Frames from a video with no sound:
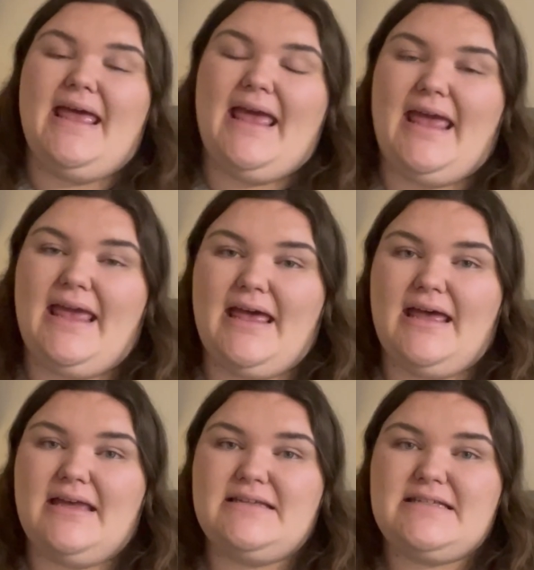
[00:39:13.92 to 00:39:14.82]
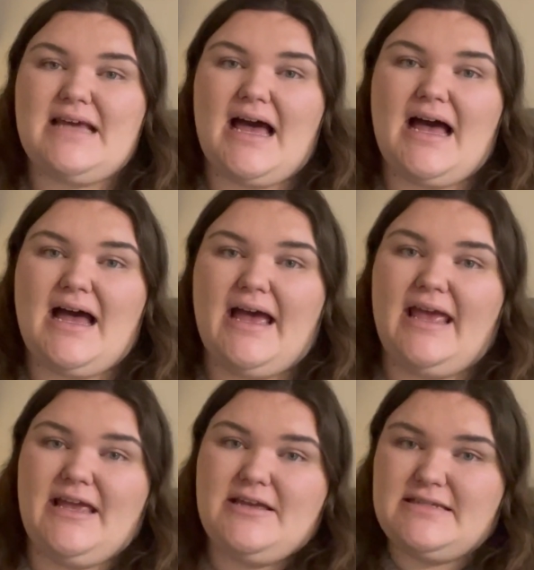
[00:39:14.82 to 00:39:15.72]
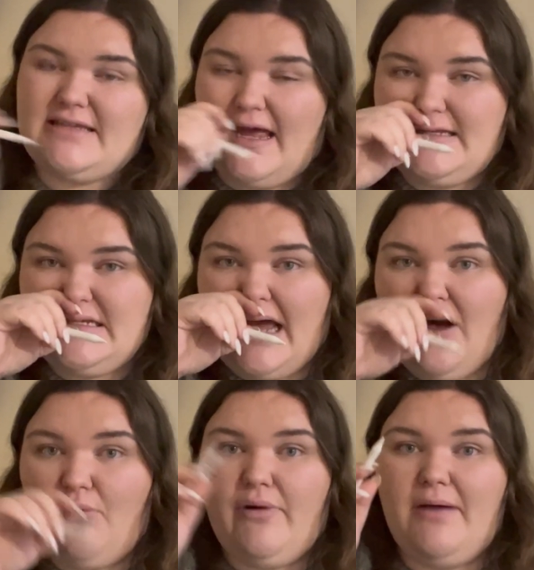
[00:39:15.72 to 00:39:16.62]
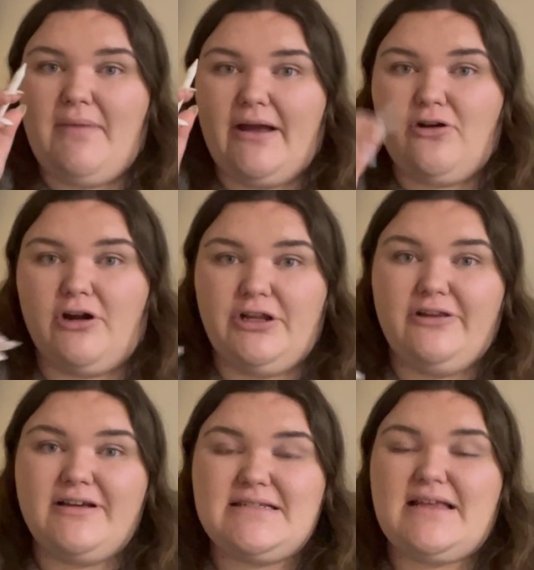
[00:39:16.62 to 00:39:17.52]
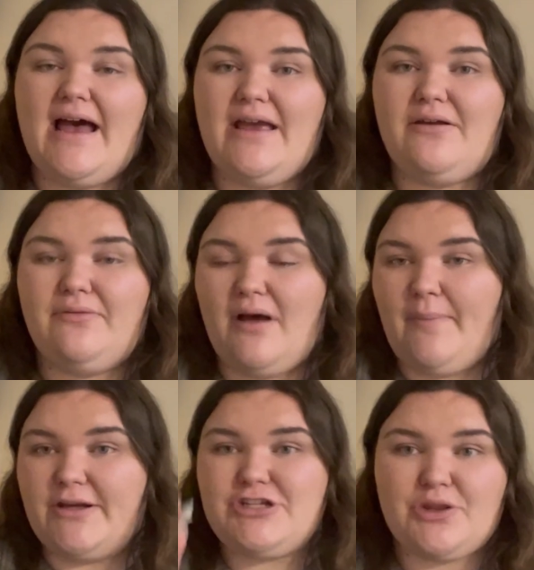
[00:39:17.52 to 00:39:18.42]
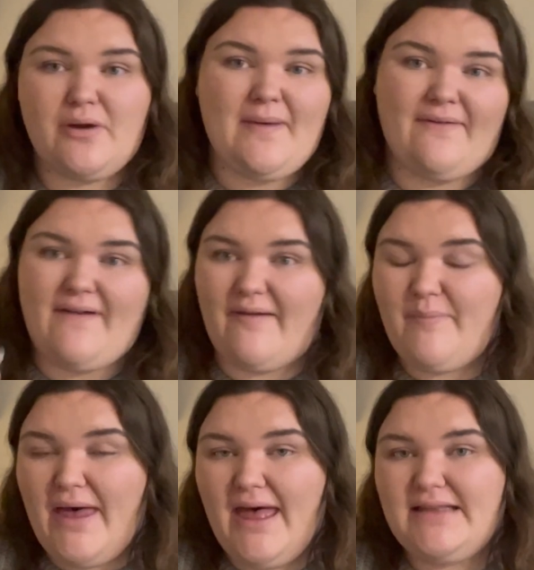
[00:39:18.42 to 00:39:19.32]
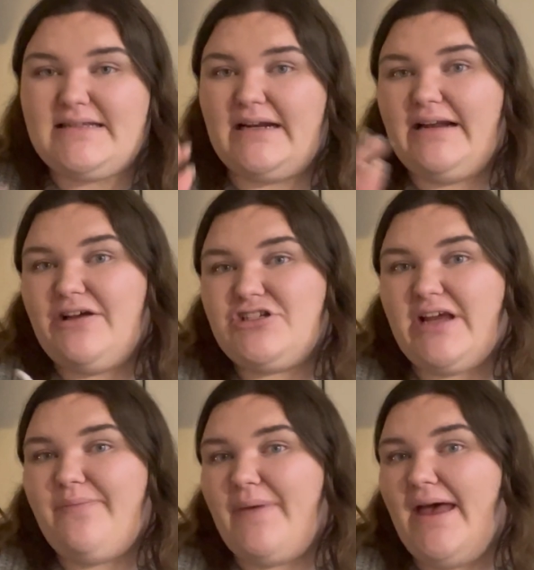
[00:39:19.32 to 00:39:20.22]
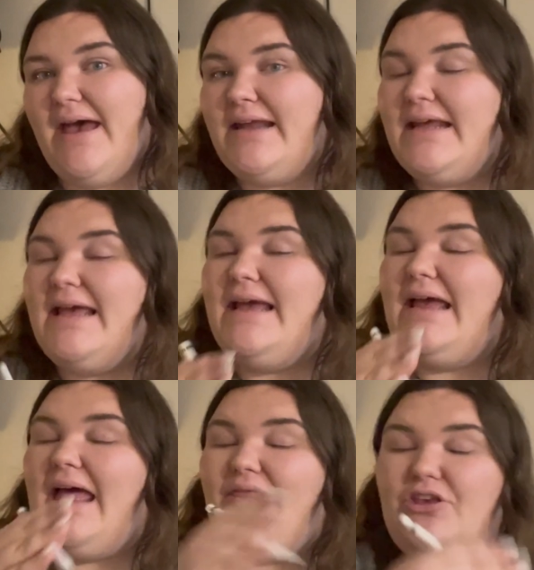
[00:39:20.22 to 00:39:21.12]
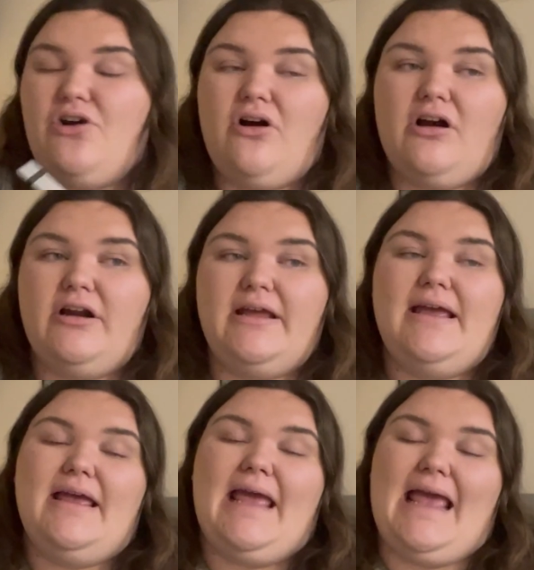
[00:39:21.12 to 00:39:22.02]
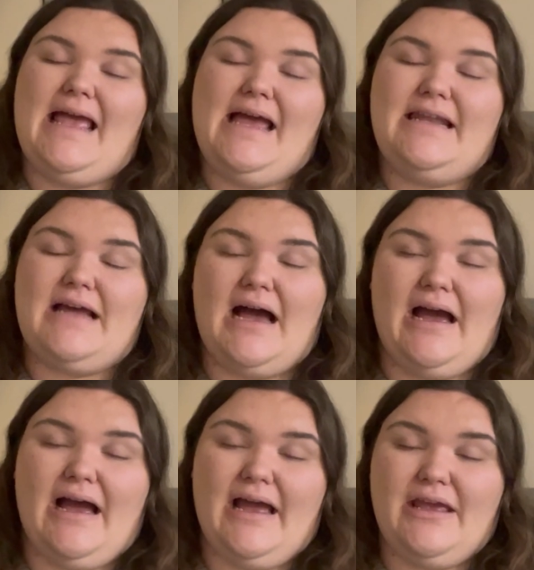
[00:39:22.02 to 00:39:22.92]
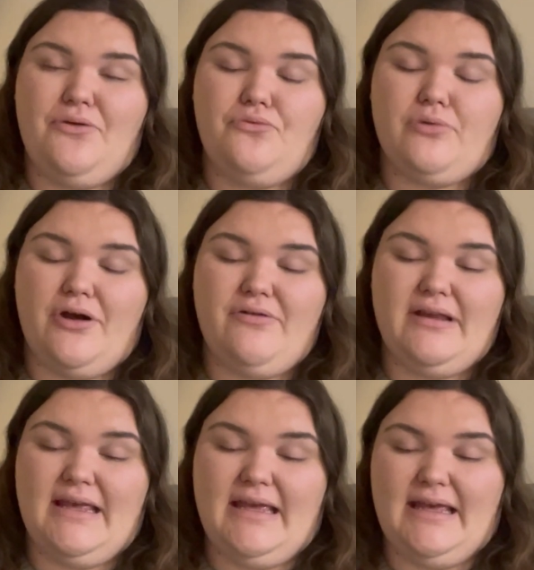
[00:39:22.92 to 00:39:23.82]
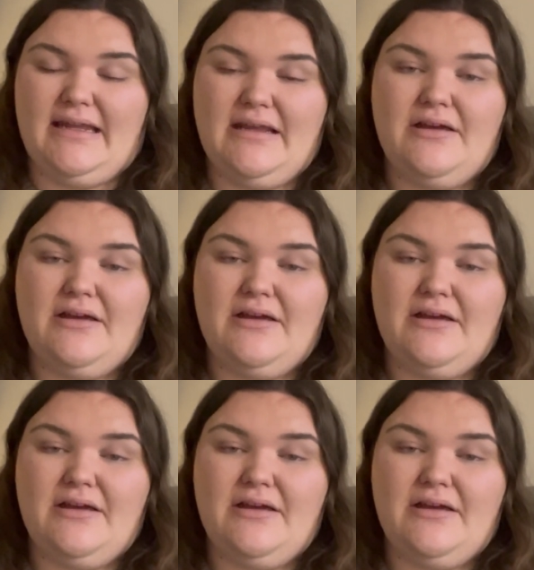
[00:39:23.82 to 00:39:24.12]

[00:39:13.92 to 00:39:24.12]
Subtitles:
and I sketched out what my garden looks like, a bunch of 3x5 beds and an L-shaped bed and the yard, and I wrote in